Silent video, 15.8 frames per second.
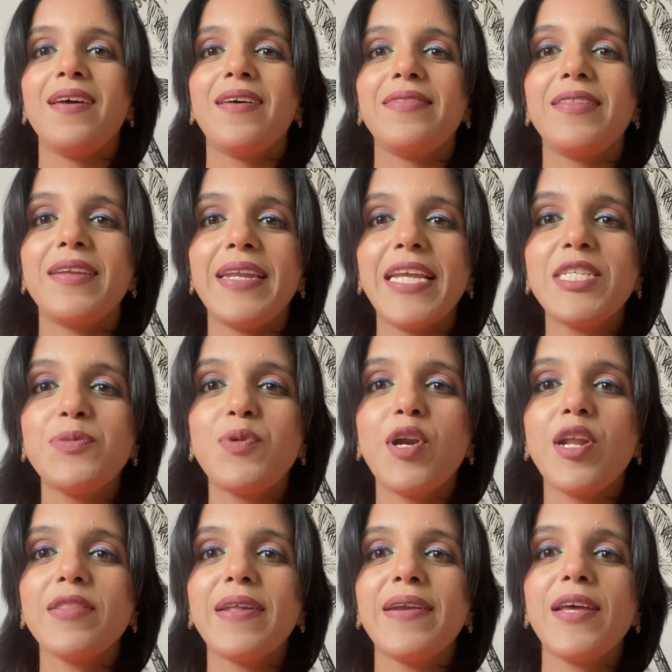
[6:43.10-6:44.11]
The next
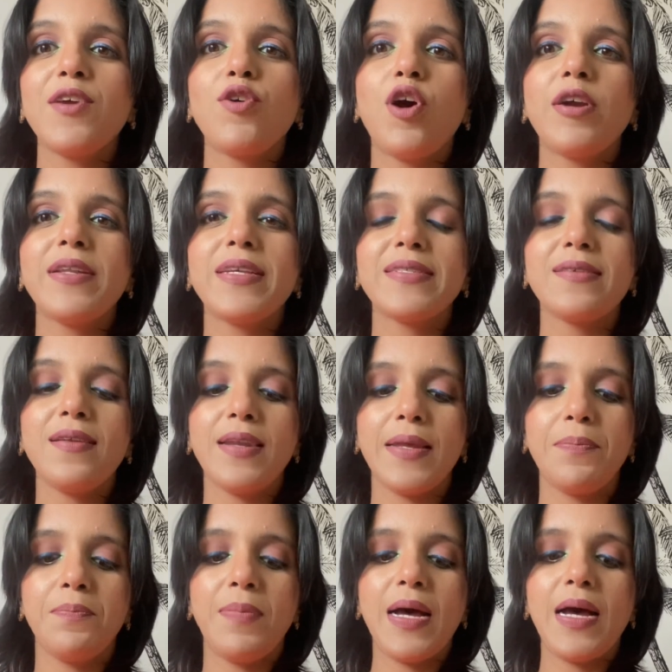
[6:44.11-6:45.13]
product that I got is a
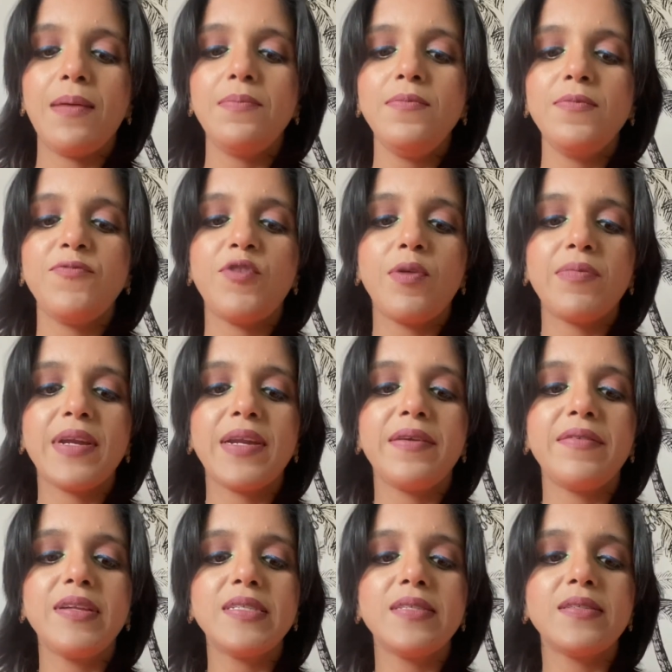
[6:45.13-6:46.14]
lip balm from
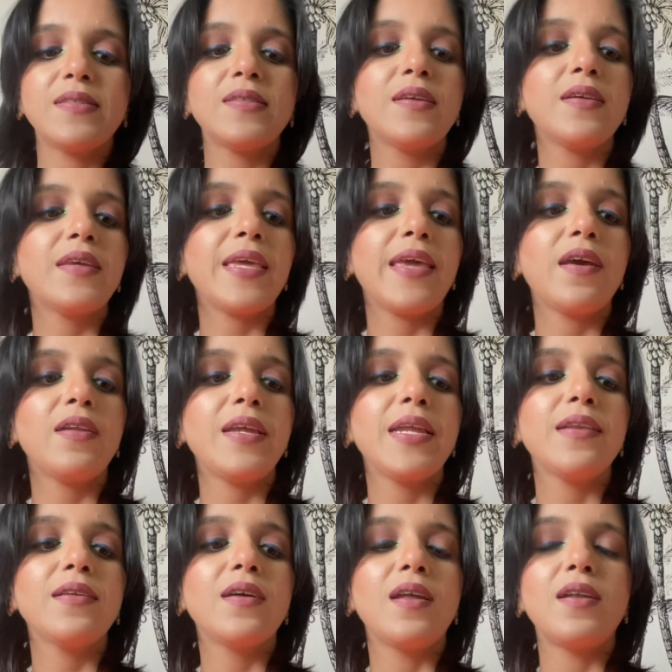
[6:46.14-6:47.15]
Catrice. This is a Care
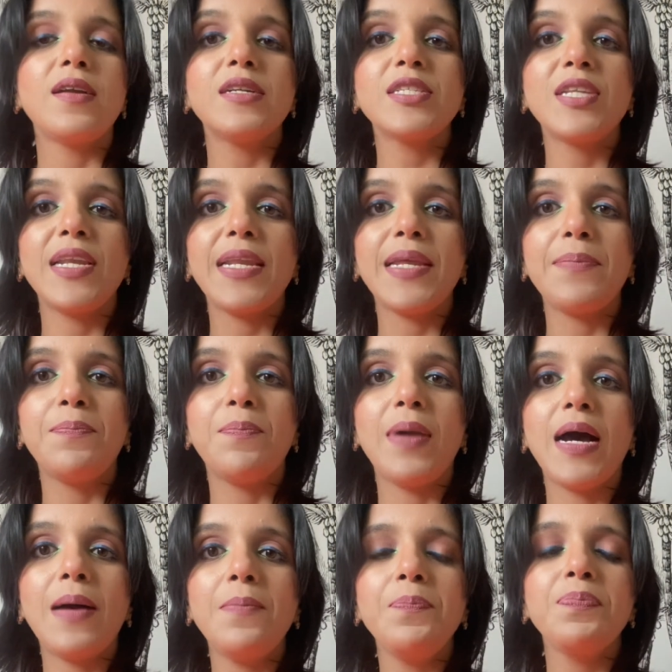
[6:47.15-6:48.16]
in Colors lip
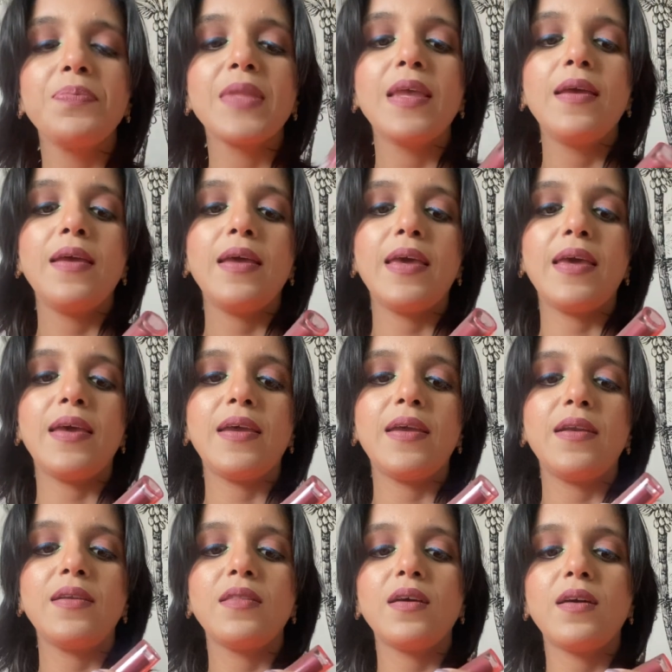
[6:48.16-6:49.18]
balm,
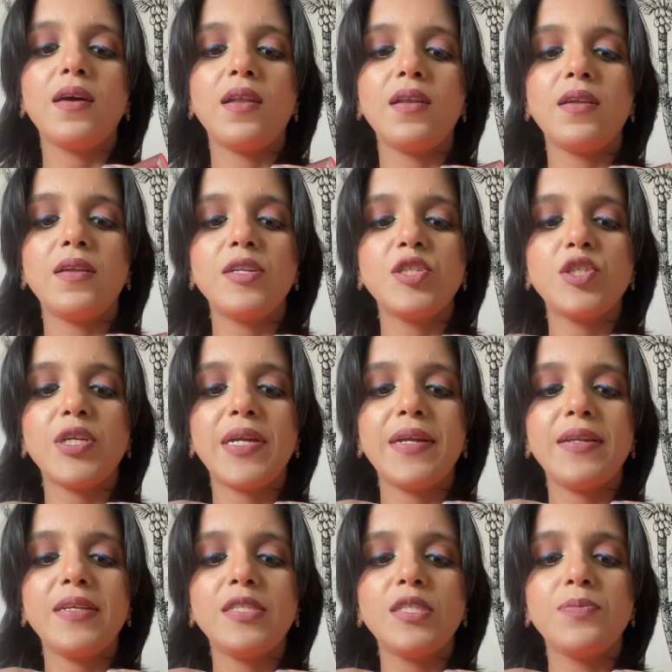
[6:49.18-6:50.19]
and the color
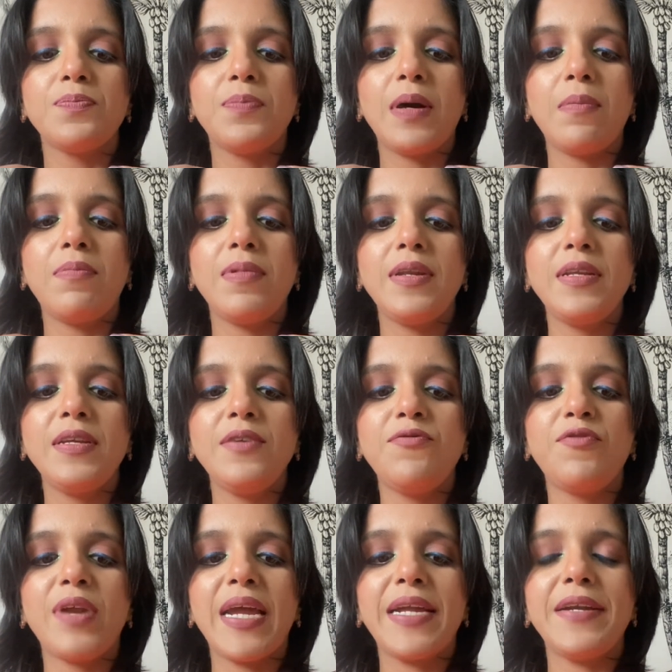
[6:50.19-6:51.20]
shade is Bubbly
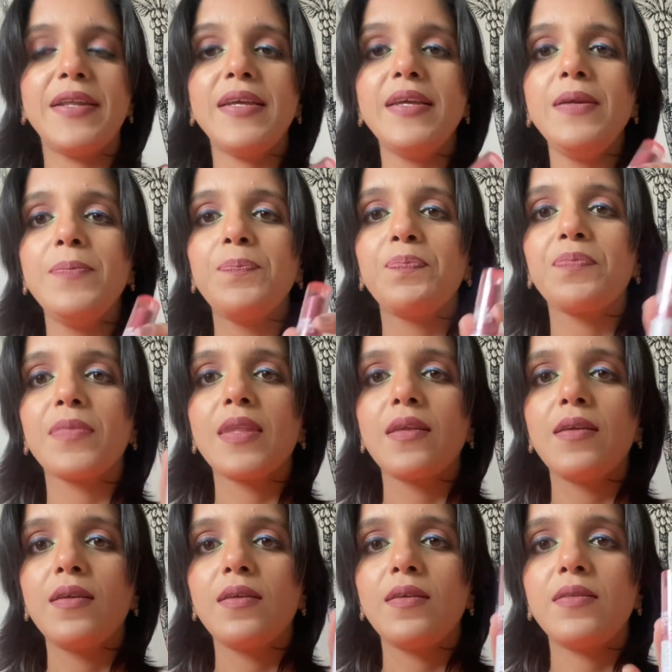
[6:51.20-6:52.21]
Friday.
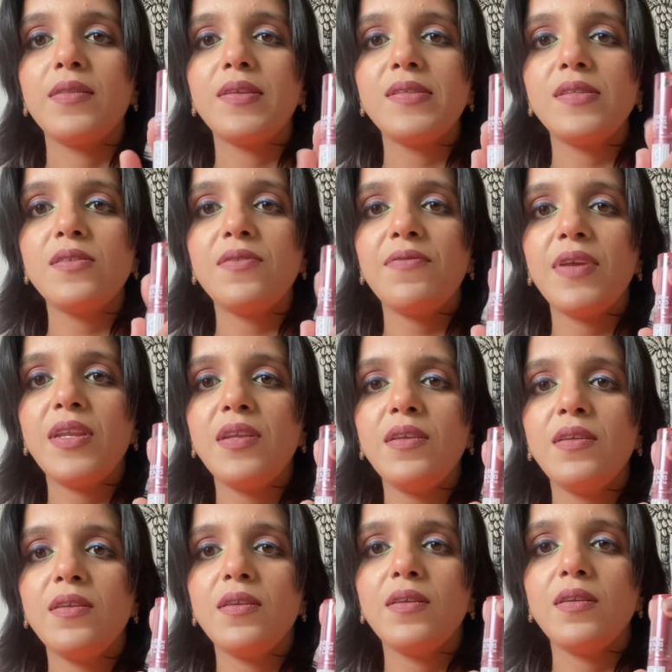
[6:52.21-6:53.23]
This is a very